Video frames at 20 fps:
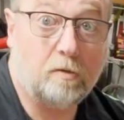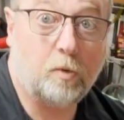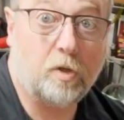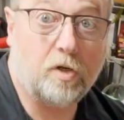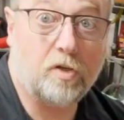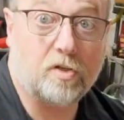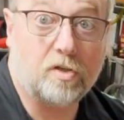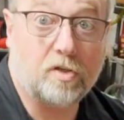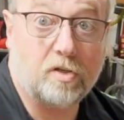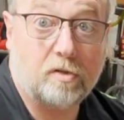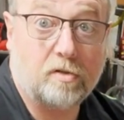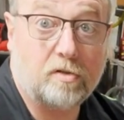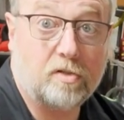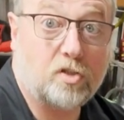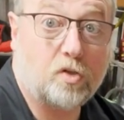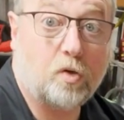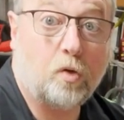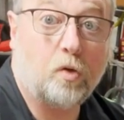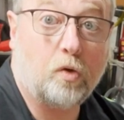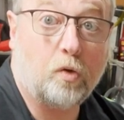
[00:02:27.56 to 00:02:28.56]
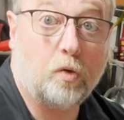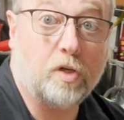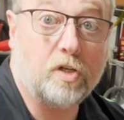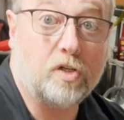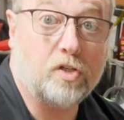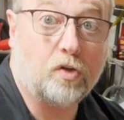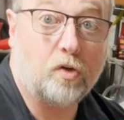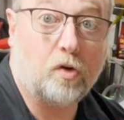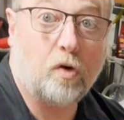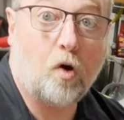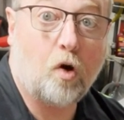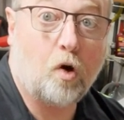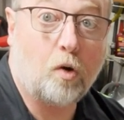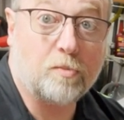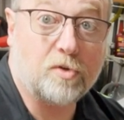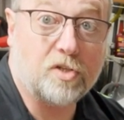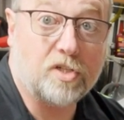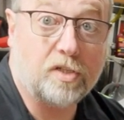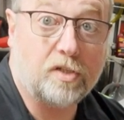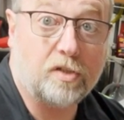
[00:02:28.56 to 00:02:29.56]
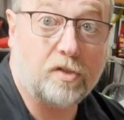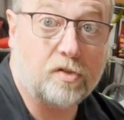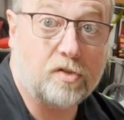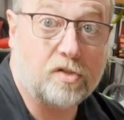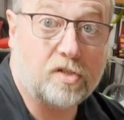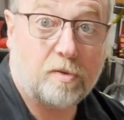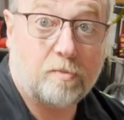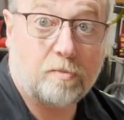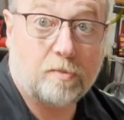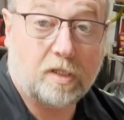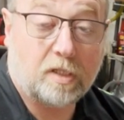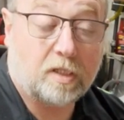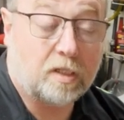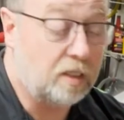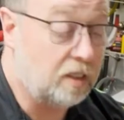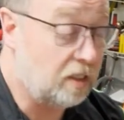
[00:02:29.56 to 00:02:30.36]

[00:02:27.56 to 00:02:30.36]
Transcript: one of the solenoids or arms it or something.